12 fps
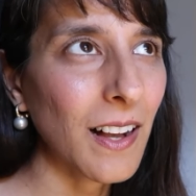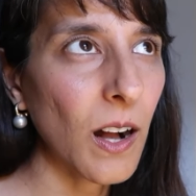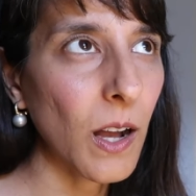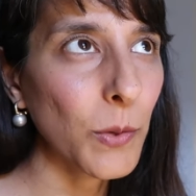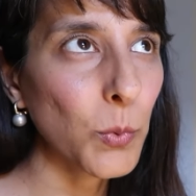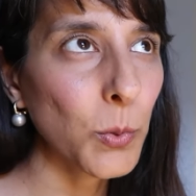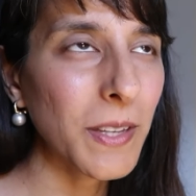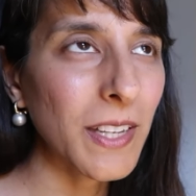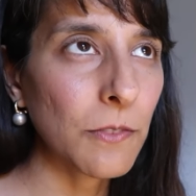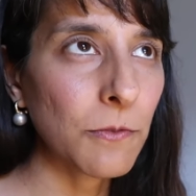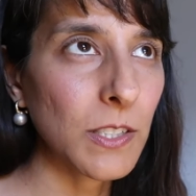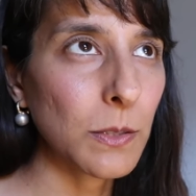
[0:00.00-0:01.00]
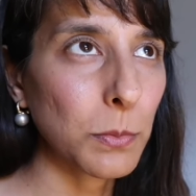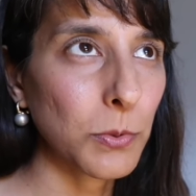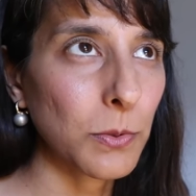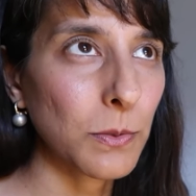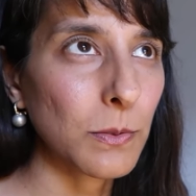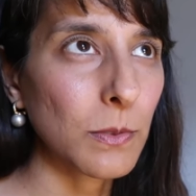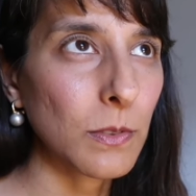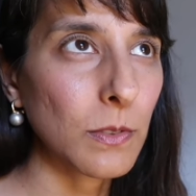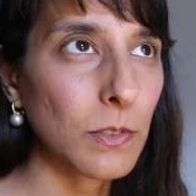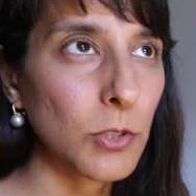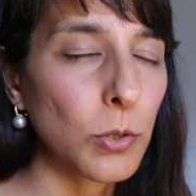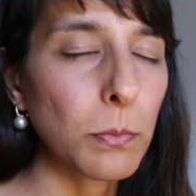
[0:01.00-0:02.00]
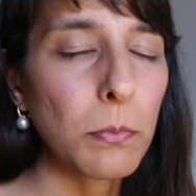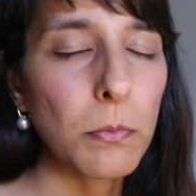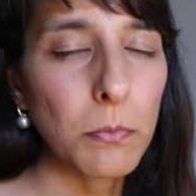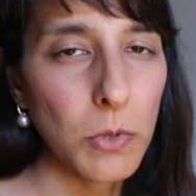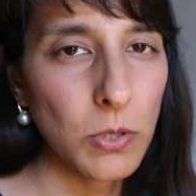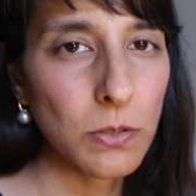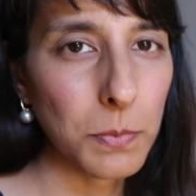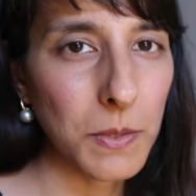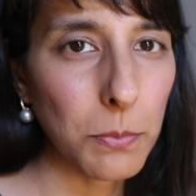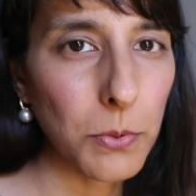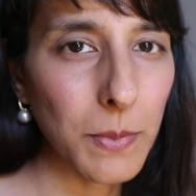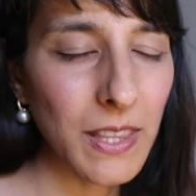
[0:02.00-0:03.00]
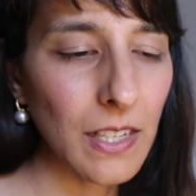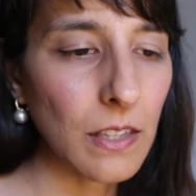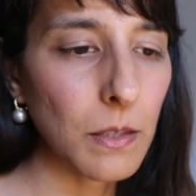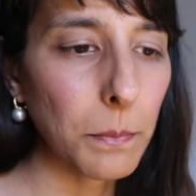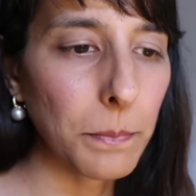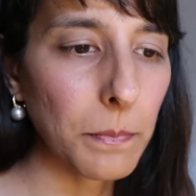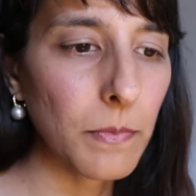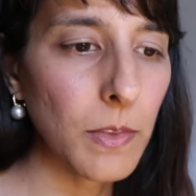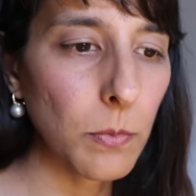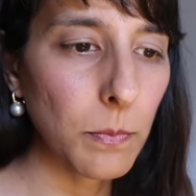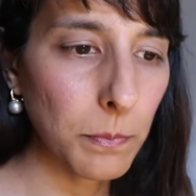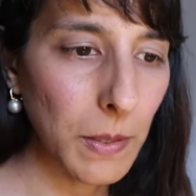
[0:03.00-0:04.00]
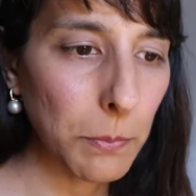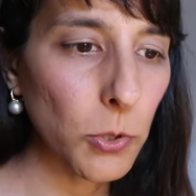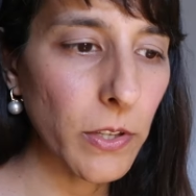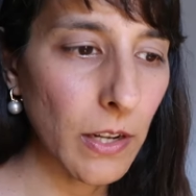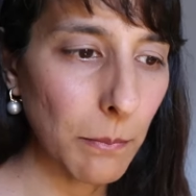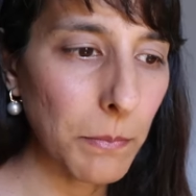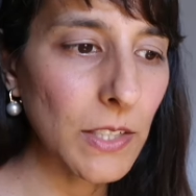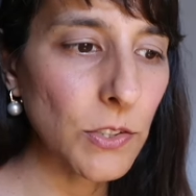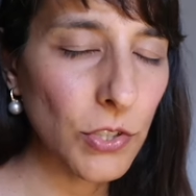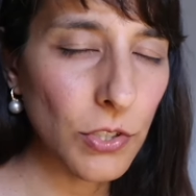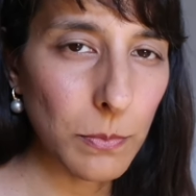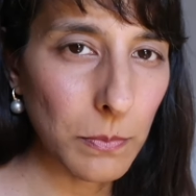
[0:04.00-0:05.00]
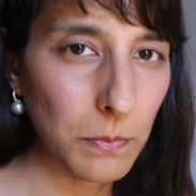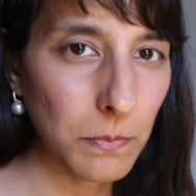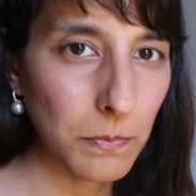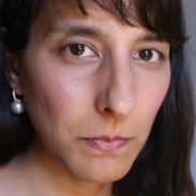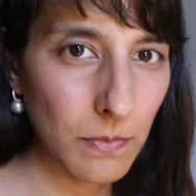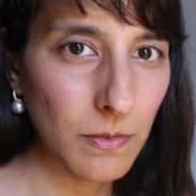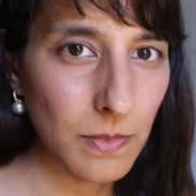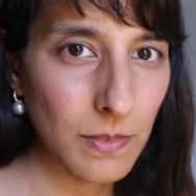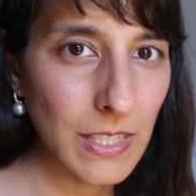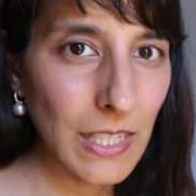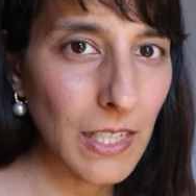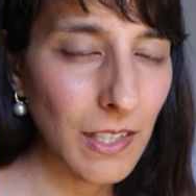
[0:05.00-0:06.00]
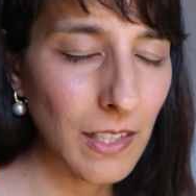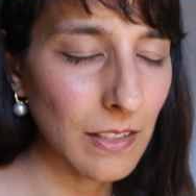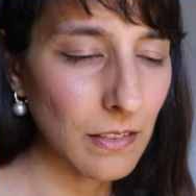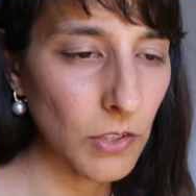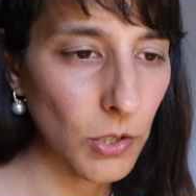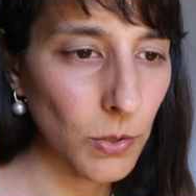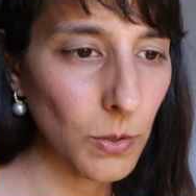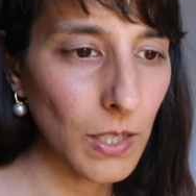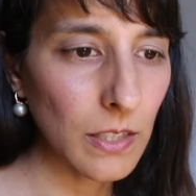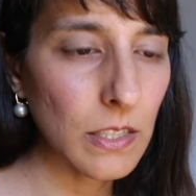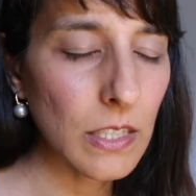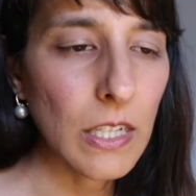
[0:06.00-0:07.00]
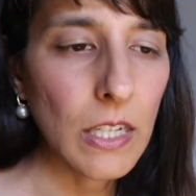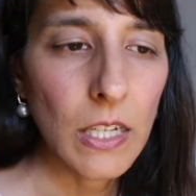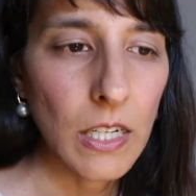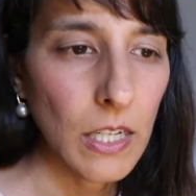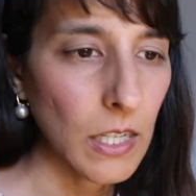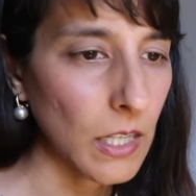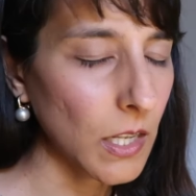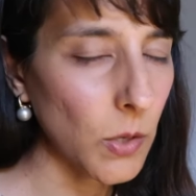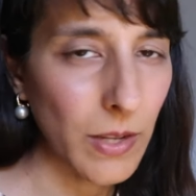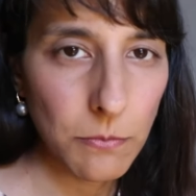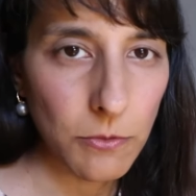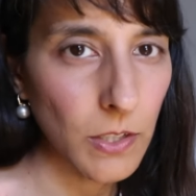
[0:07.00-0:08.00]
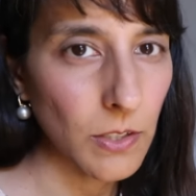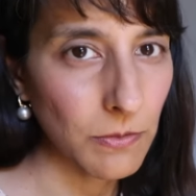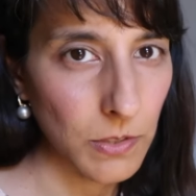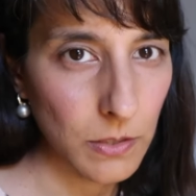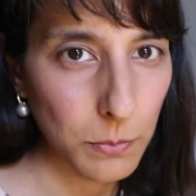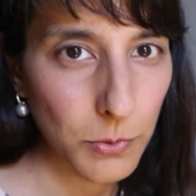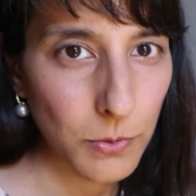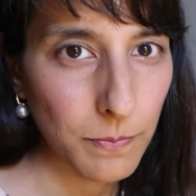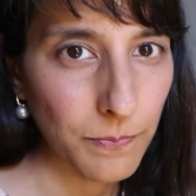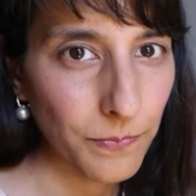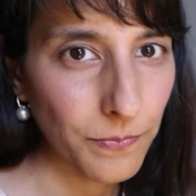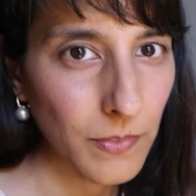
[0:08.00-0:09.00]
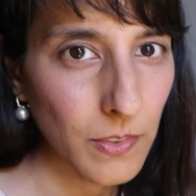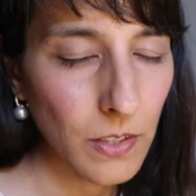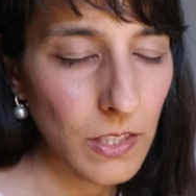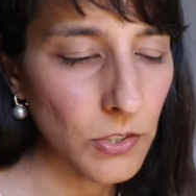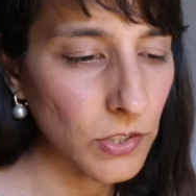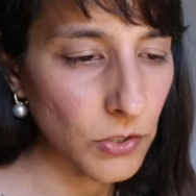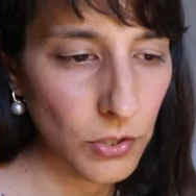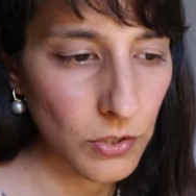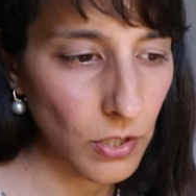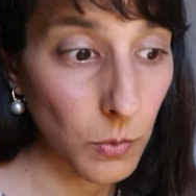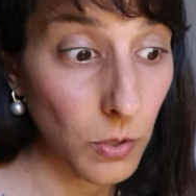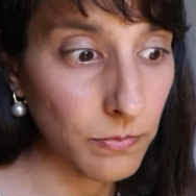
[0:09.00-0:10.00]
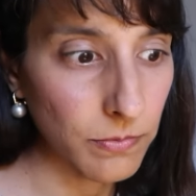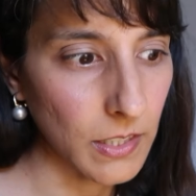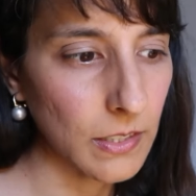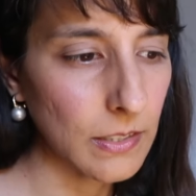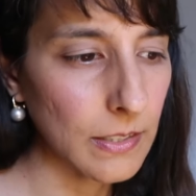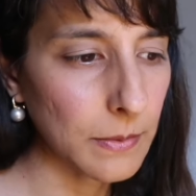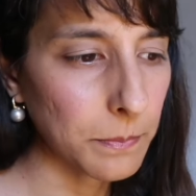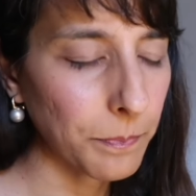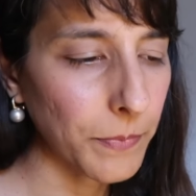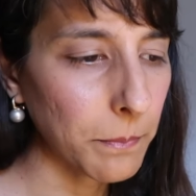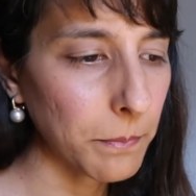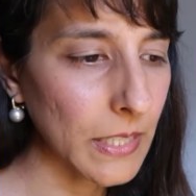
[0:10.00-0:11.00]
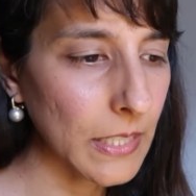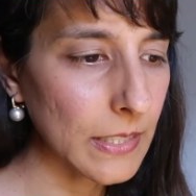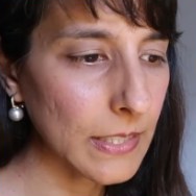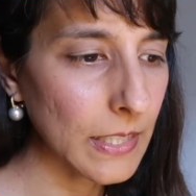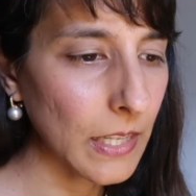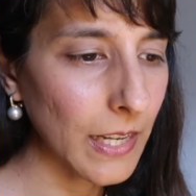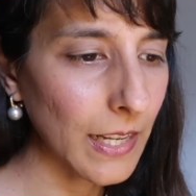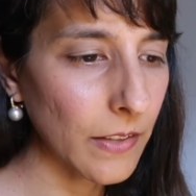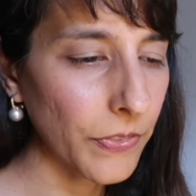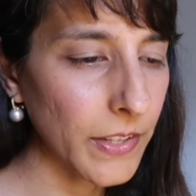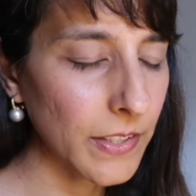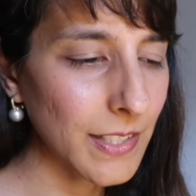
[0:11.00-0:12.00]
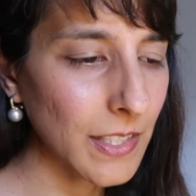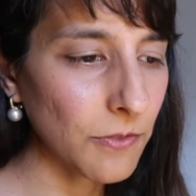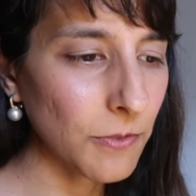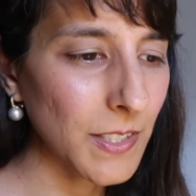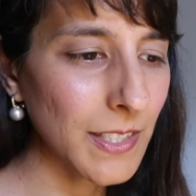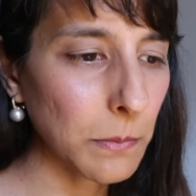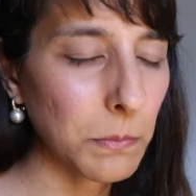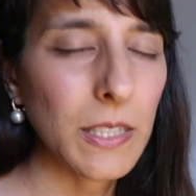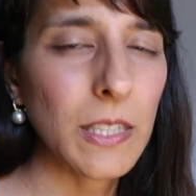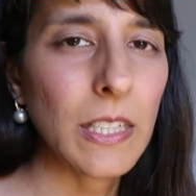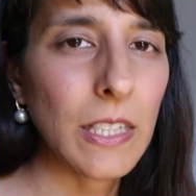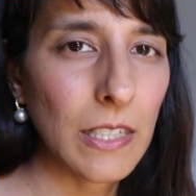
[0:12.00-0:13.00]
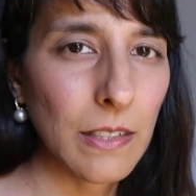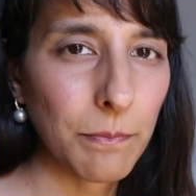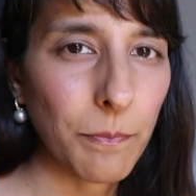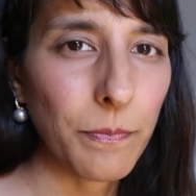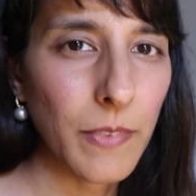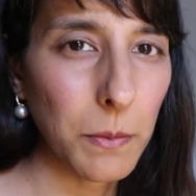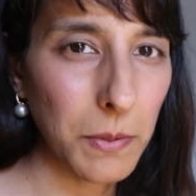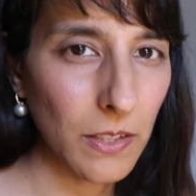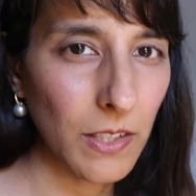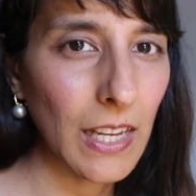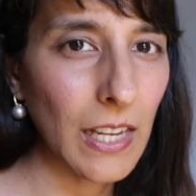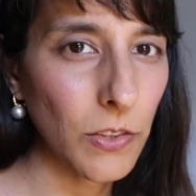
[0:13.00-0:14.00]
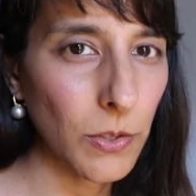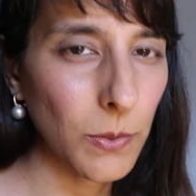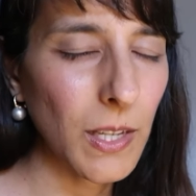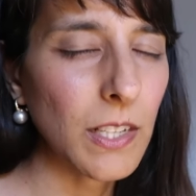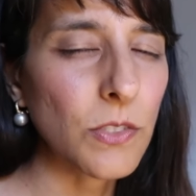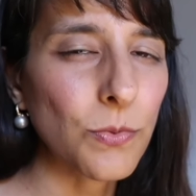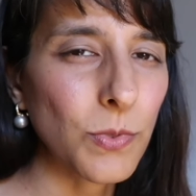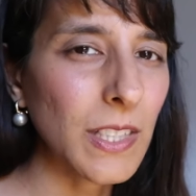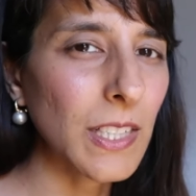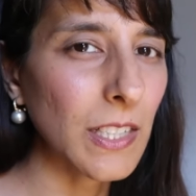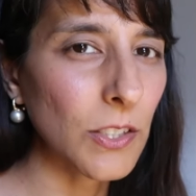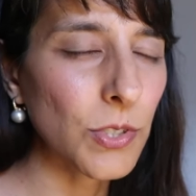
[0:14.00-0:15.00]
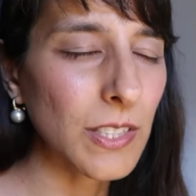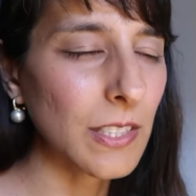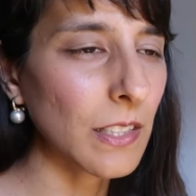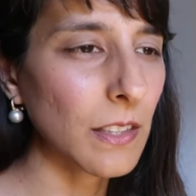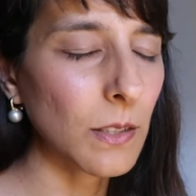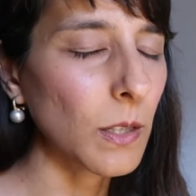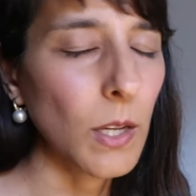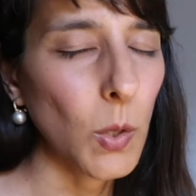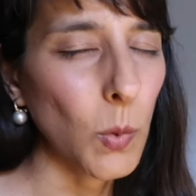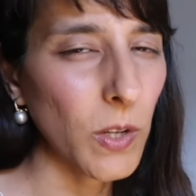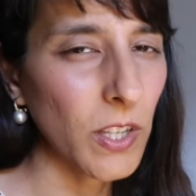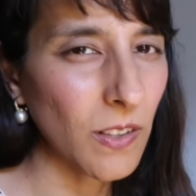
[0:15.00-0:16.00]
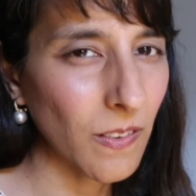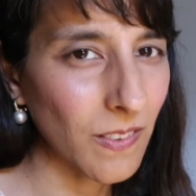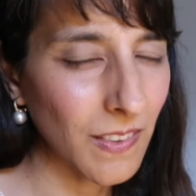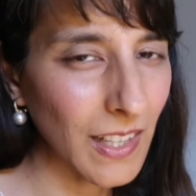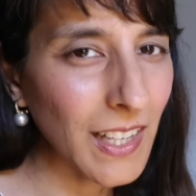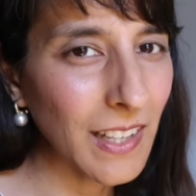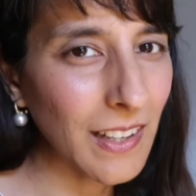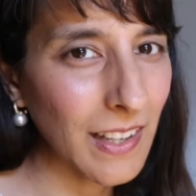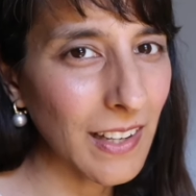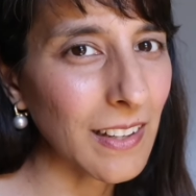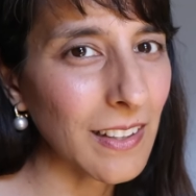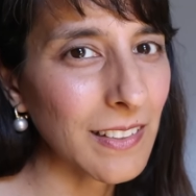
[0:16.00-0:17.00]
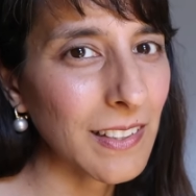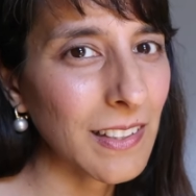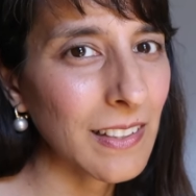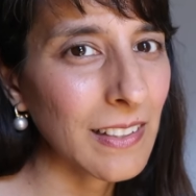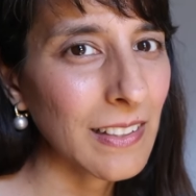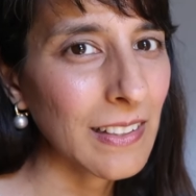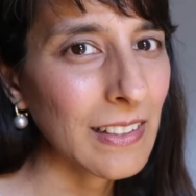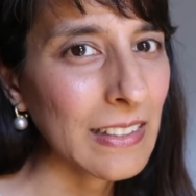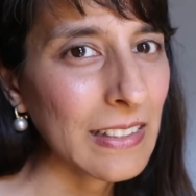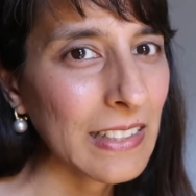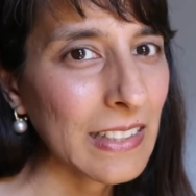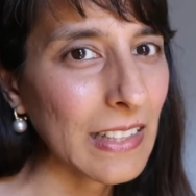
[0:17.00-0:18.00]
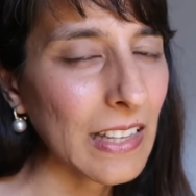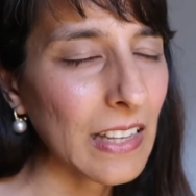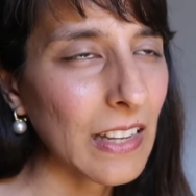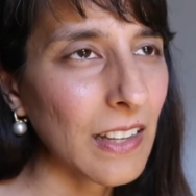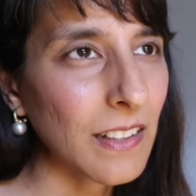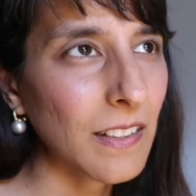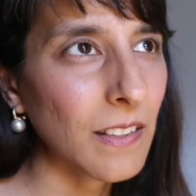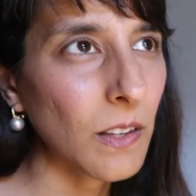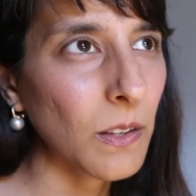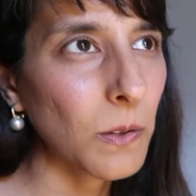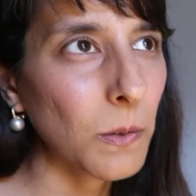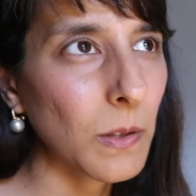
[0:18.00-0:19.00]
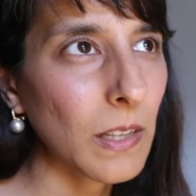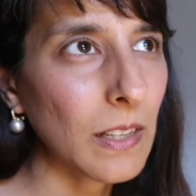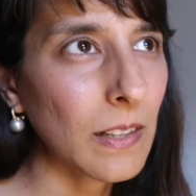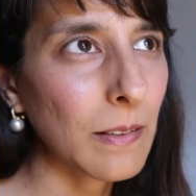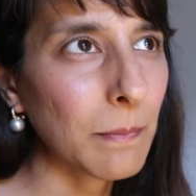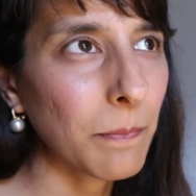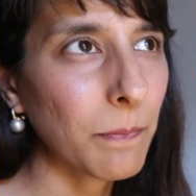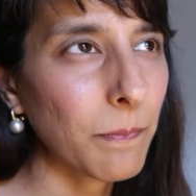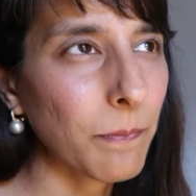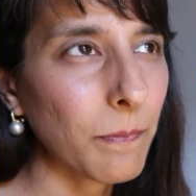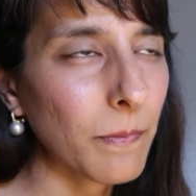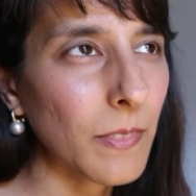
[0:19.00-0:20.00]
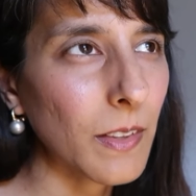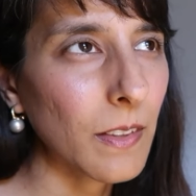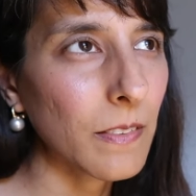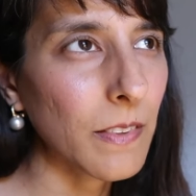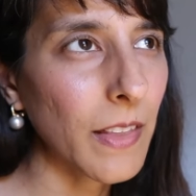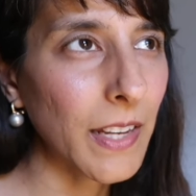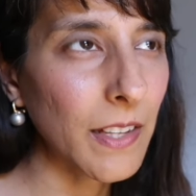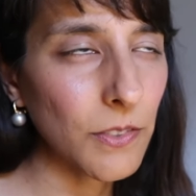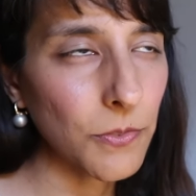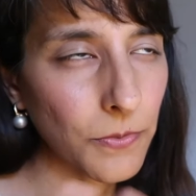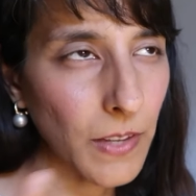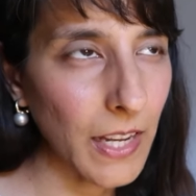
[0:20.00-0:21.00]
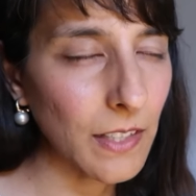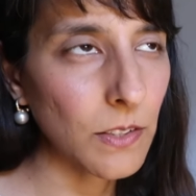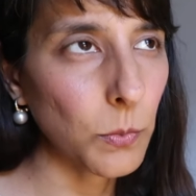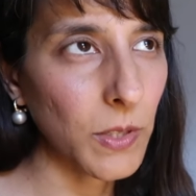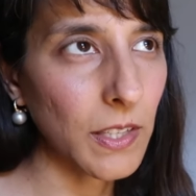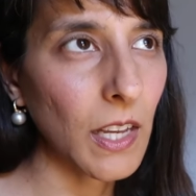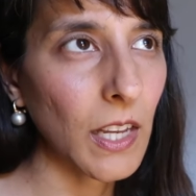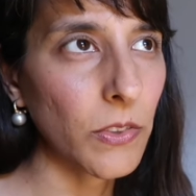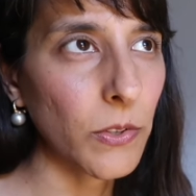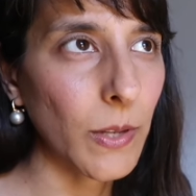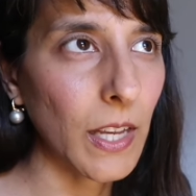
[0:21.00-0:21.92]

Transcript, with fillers: I will be invisible to most people, but then the people that I'm meant to see and know, and oh, I'm very visible, so it's so obvious. But it's like there's an invisibility about Ketu, and it's really interesting that we're not seeing Kate. Okay, so um, so that is a factor with Ketu.